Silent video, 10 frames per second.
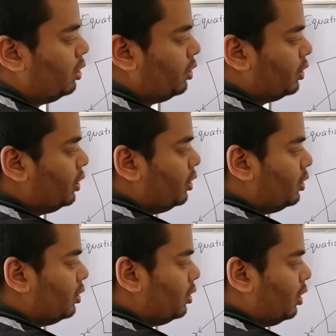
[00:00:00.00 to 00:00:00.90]
You see
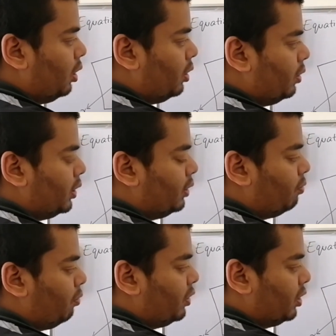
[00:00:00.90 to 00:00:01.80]
this?
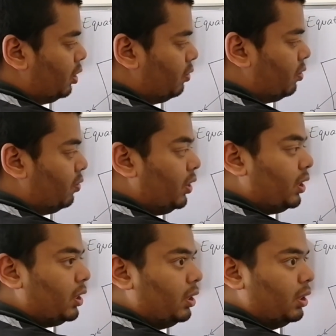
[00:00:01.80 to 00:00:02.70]
We start from the
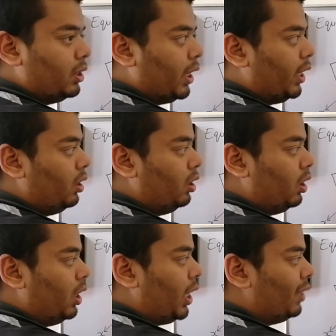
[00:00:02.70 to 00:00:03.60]
tail
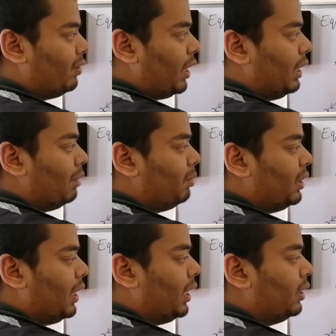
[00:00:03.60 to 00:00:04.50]
and we end up in
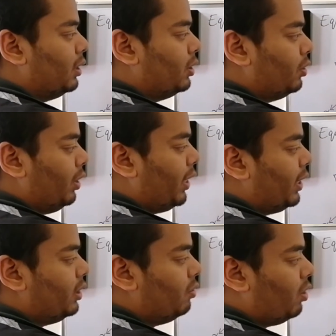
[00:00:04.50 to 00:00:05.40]
the head. So
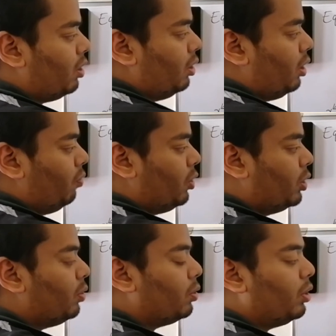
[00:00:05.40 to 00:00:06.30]
negative R naught,
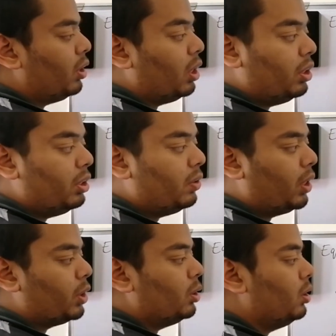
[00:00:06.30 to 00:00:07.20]
because we're going in the other
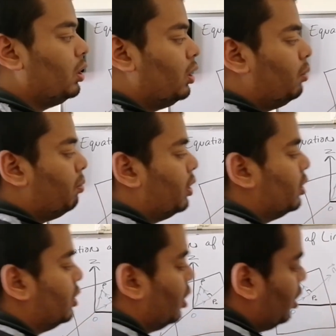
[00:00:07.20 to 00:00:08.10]
direction,
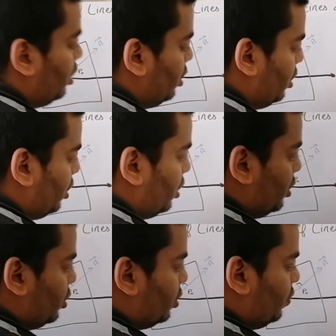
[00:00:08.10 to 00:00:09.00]
plus R.
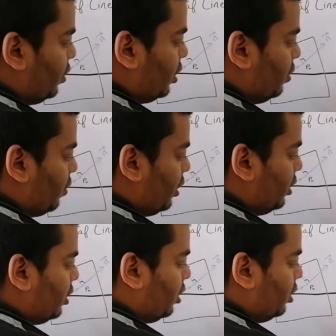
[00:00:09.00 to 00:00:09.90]
So we can write
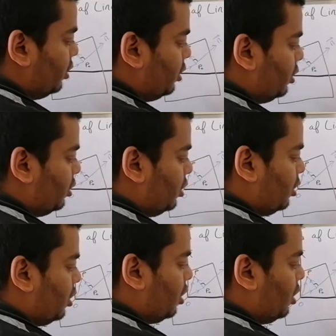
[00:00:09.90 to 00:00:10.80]
it as
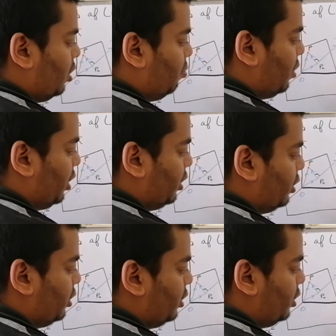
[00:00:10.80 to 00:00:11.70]
R
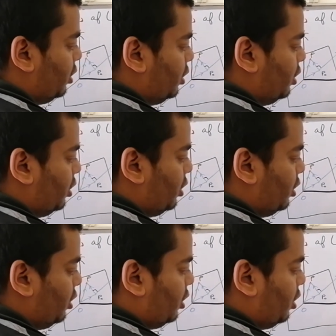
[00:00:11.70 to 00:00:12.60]
minus
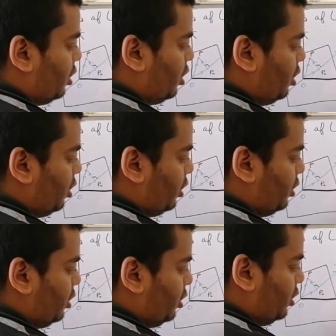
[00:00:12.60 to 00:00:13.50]
R naught.
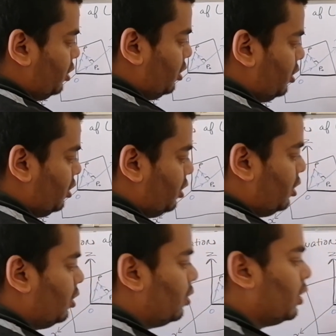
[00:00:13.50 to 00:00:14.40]

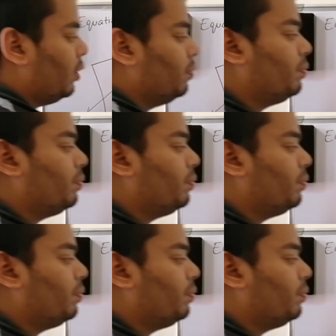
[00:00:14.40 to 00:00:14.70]
Okay.